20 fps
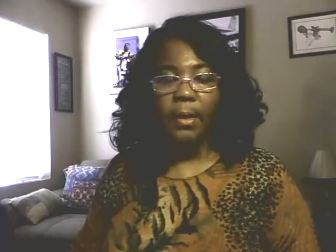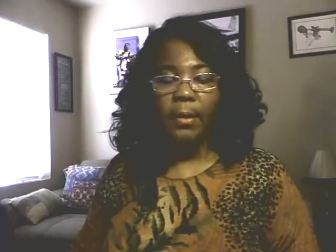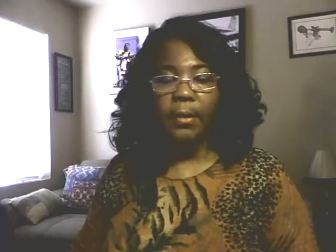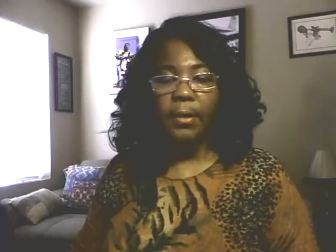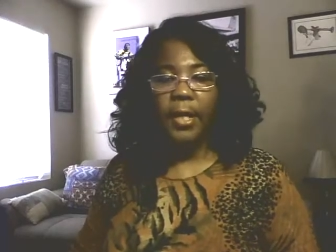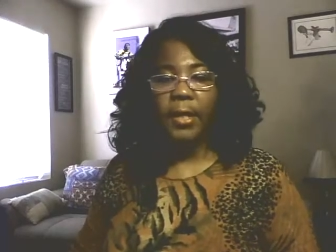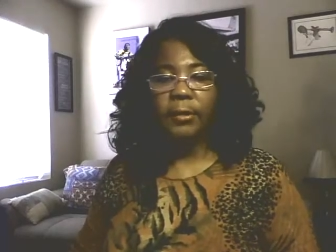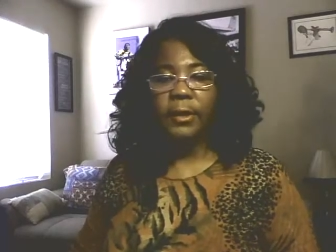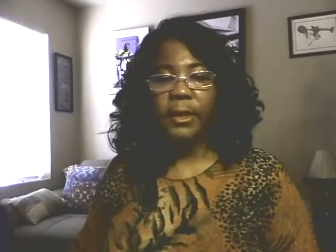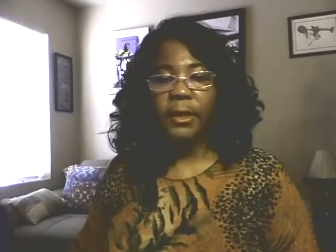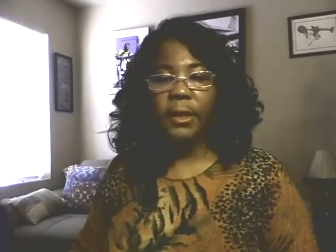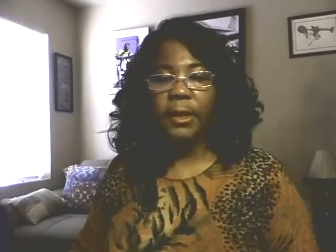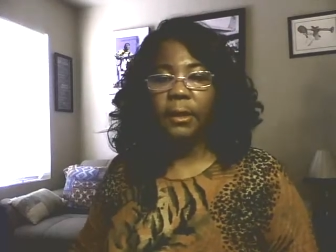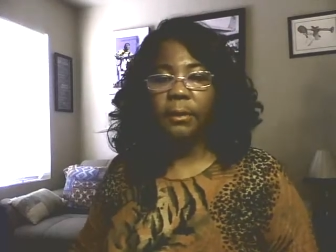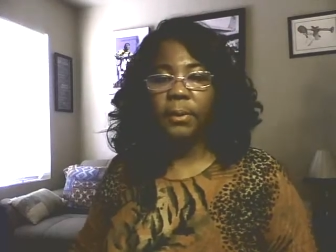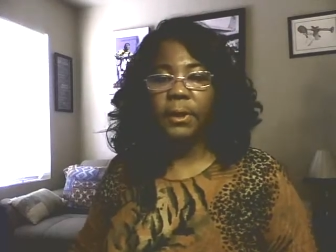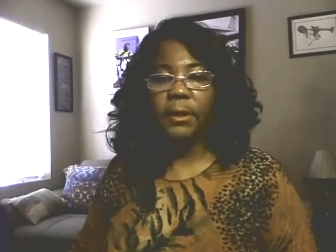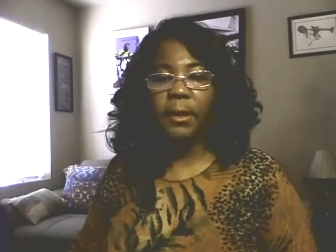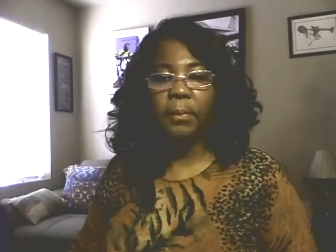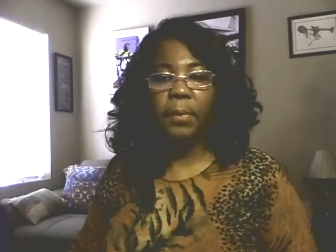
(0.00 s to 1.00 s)
there
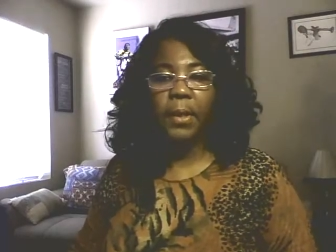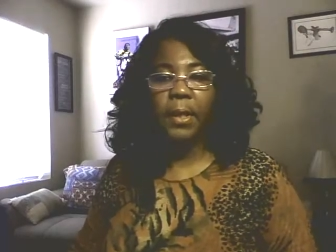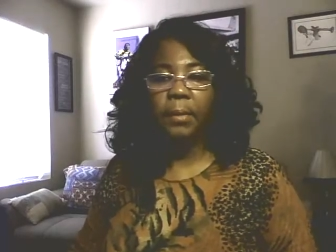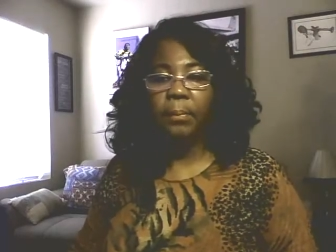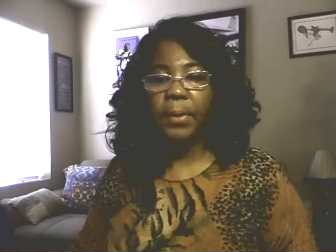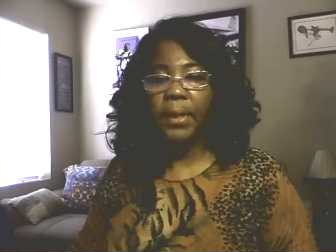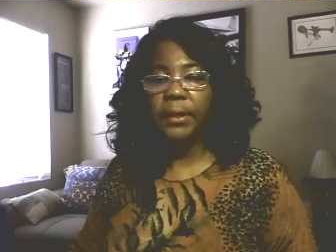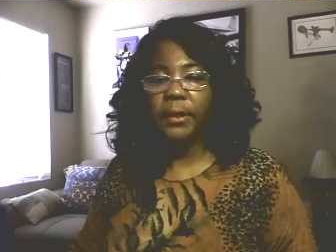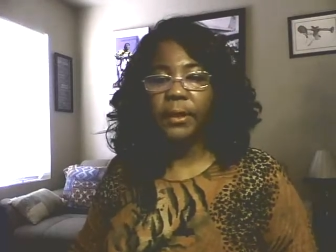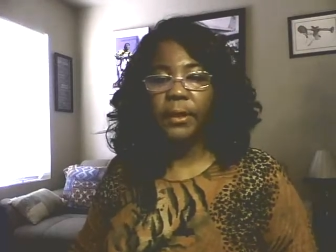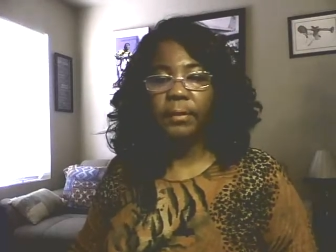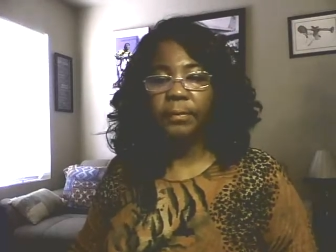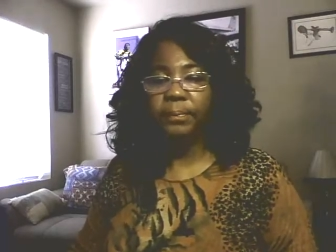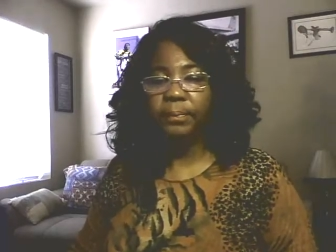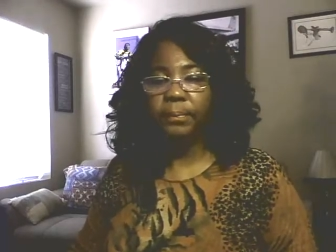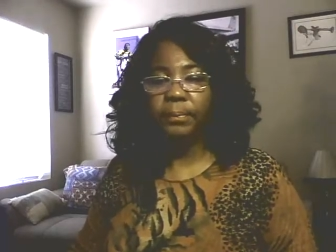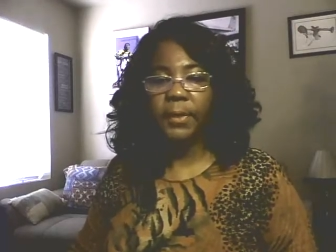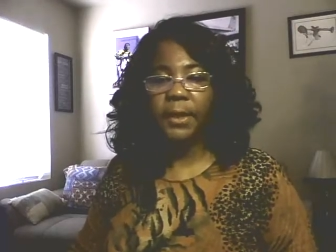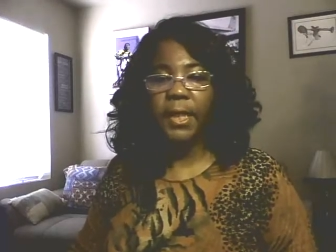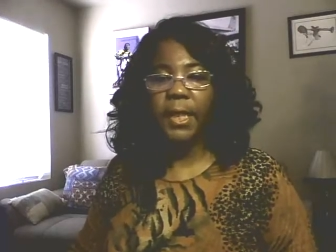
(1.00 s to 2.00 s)
seems to be a bunch of
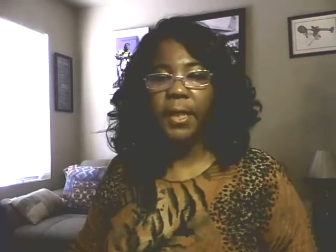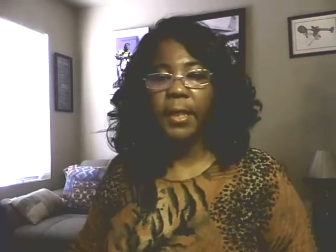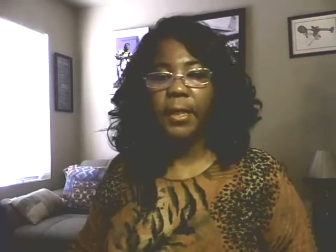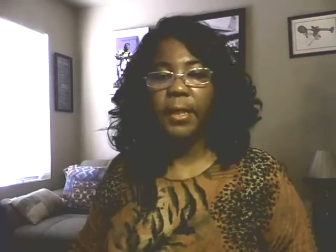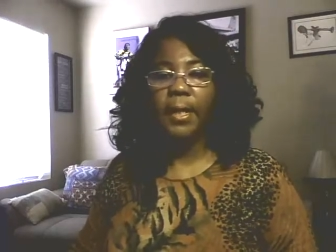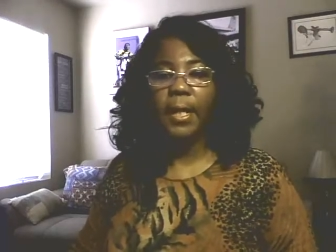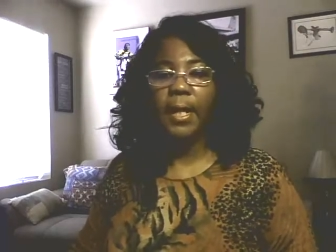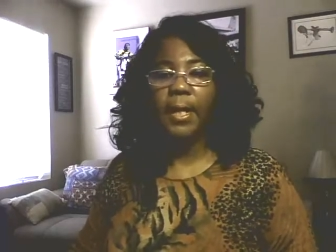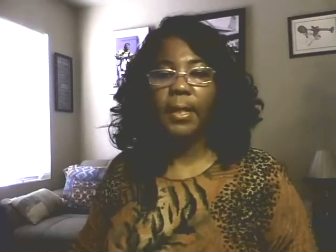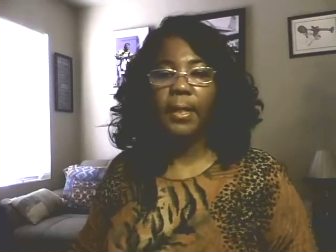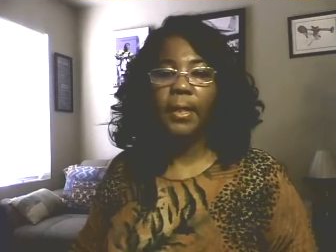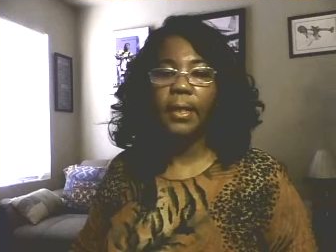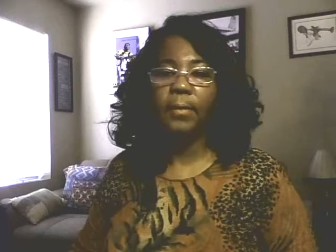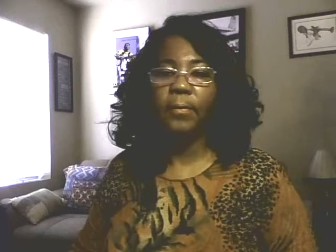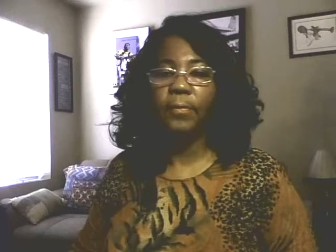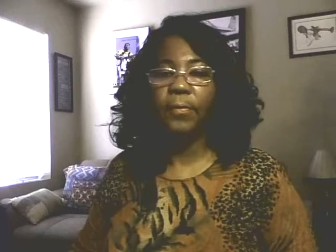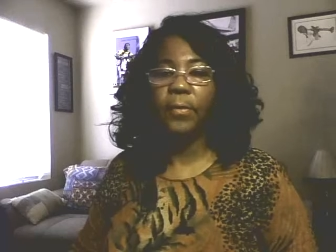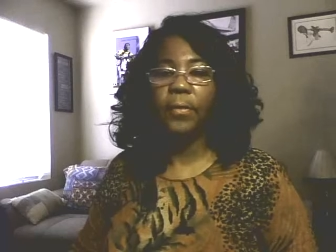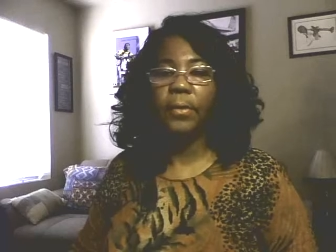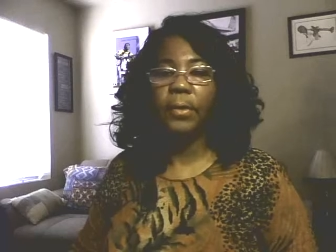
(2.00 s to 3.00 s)
1090
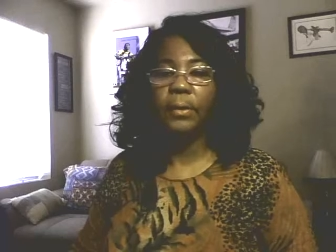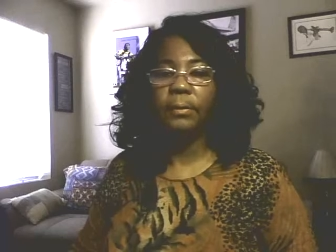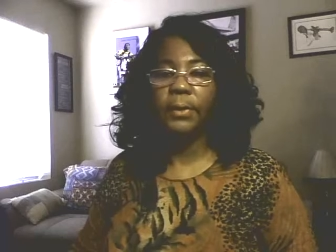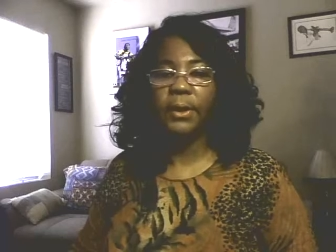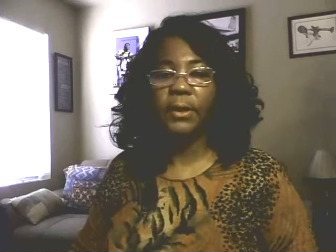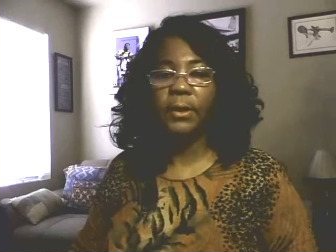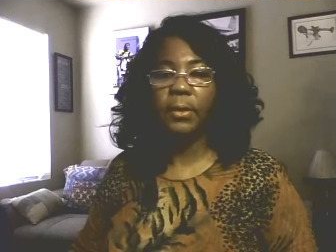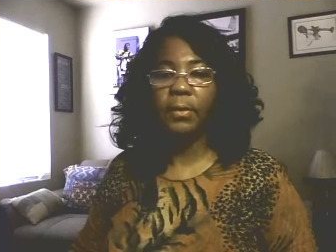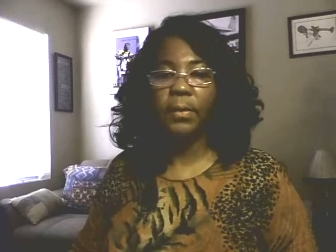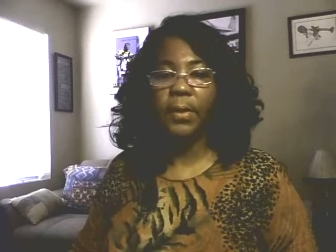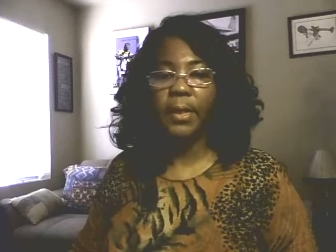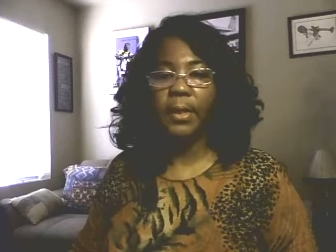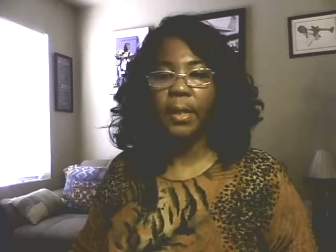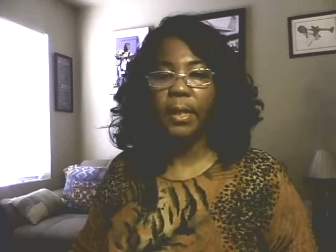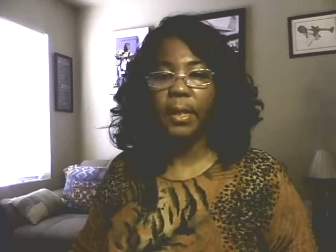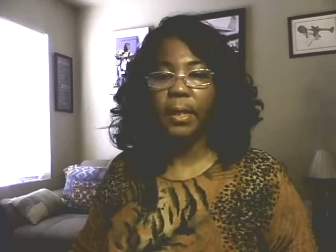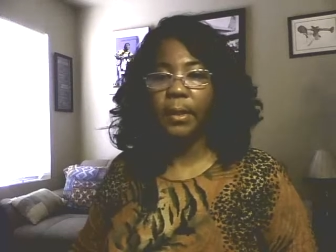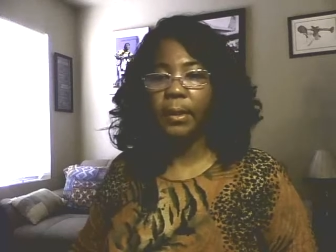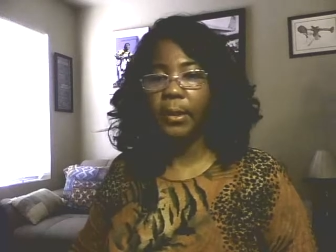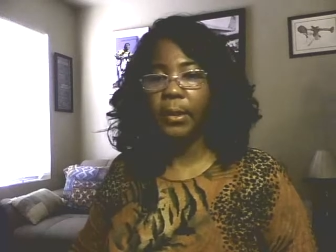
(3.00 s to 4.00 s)
forms going
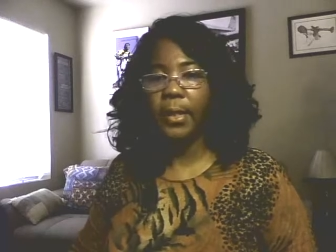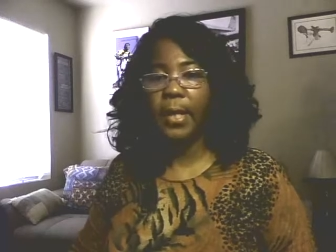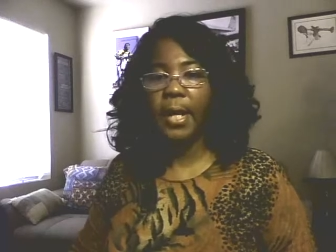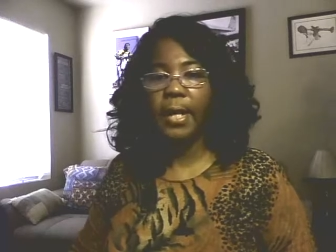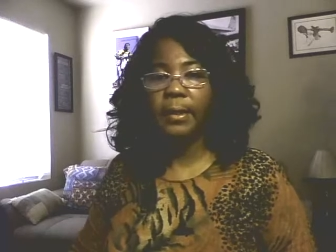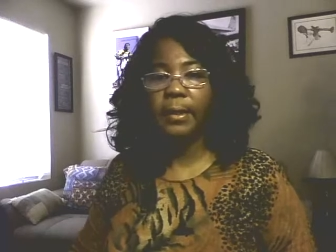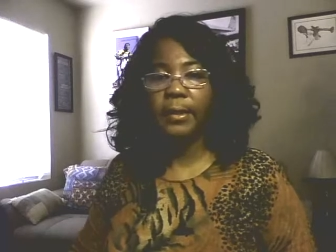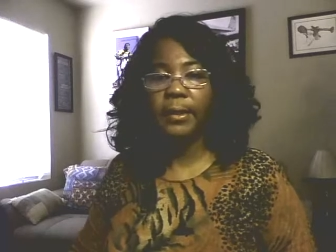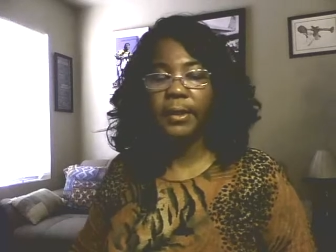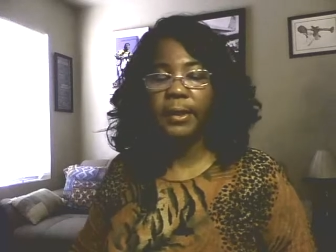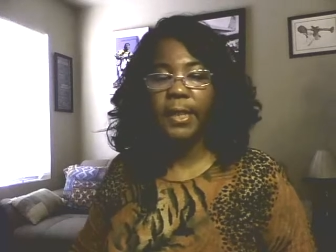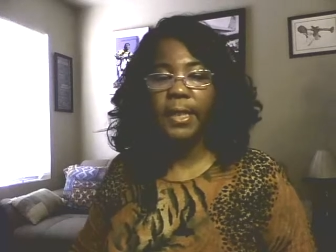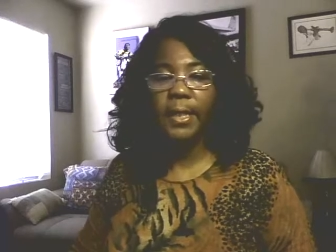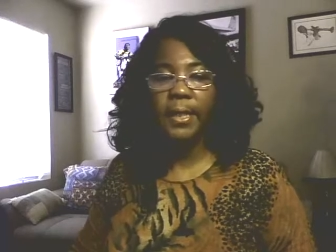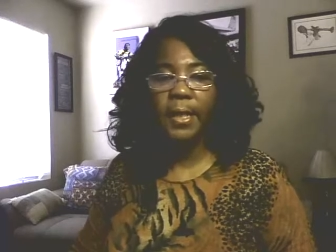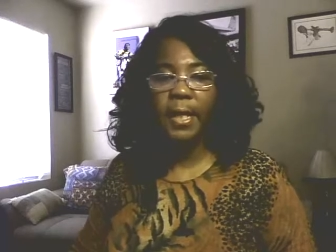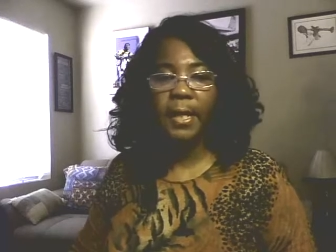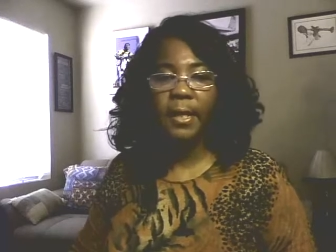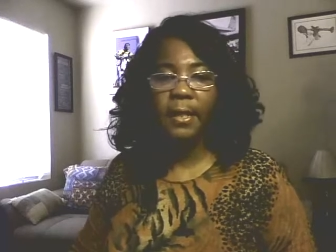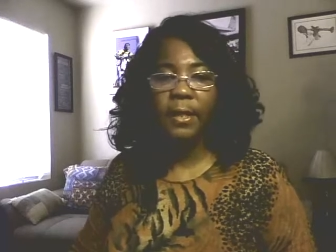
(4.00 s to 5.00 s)
on. You got the
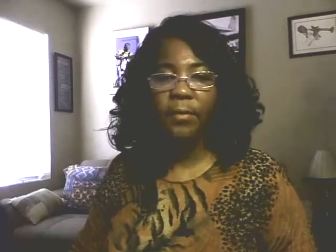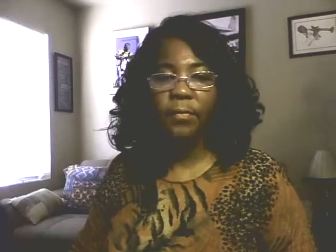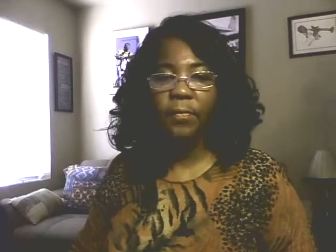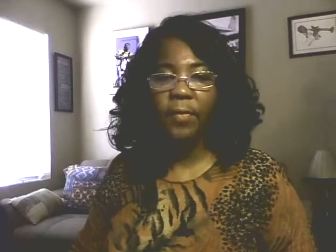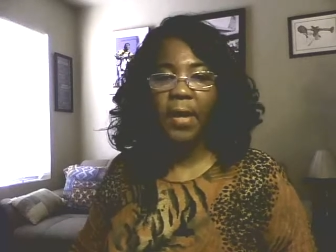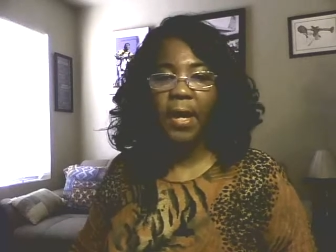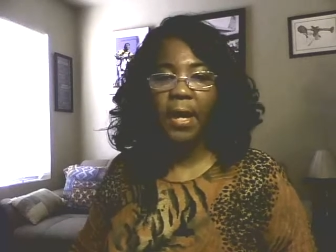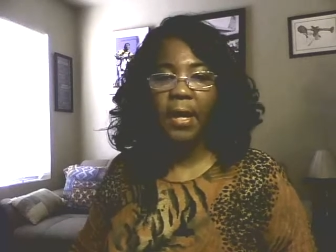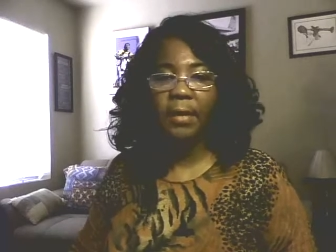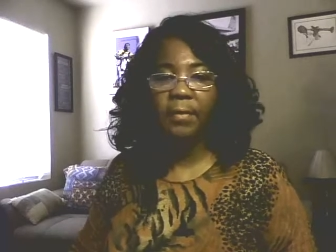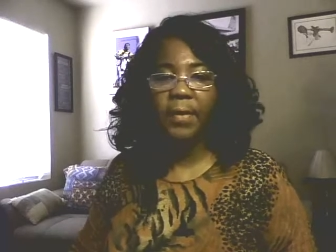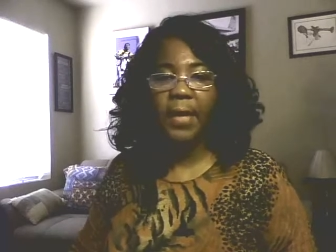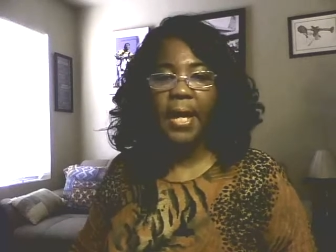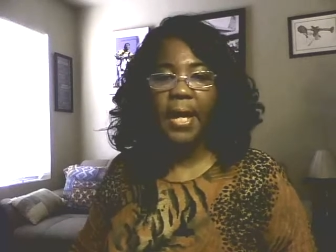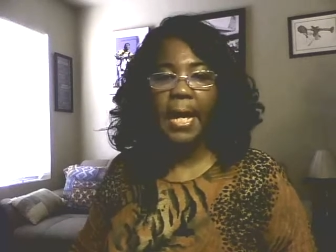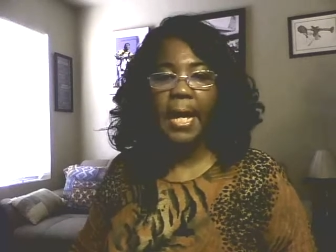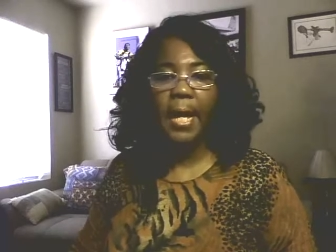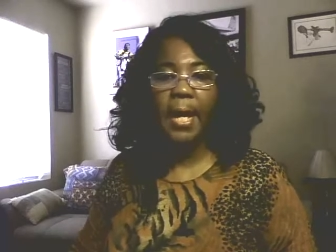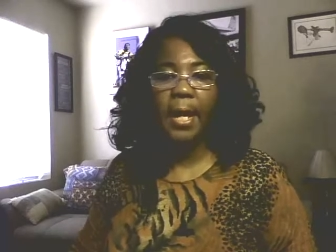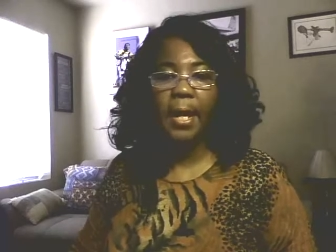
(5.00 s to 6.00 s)

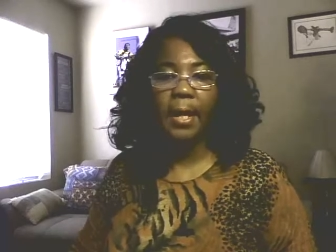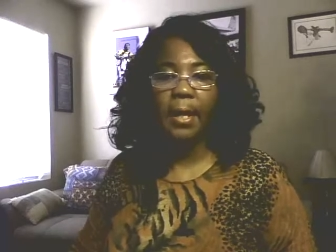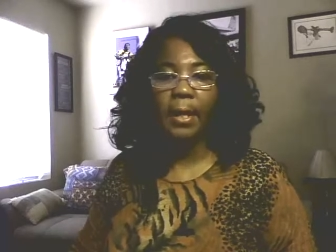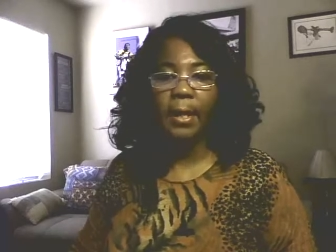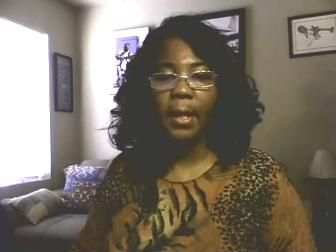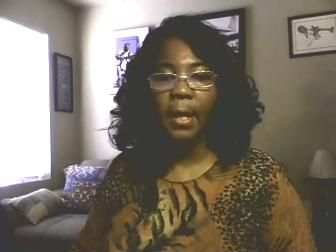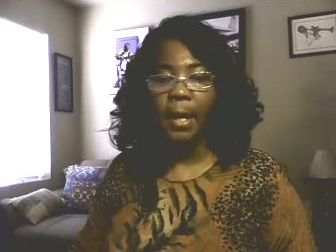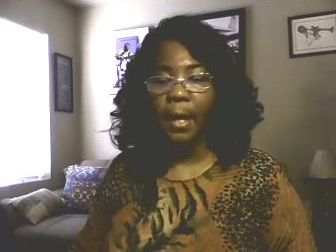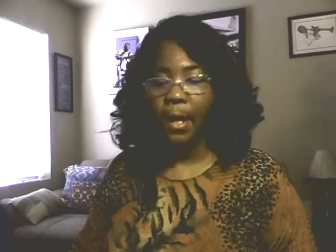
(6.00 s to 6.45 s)
1095A,